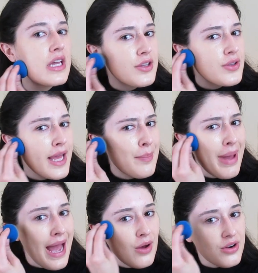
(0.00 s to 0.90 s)
They're like
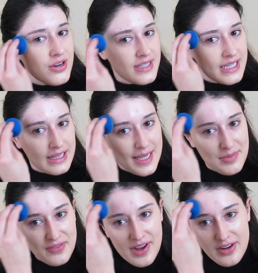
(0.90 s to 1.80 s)
powders that claim
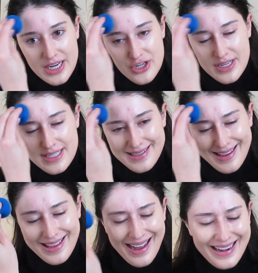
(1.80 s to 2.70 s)
their foundation. It's
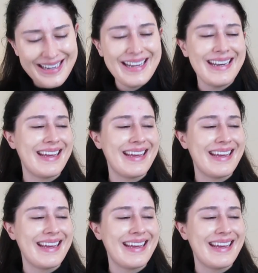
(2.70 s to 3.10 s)
like, I need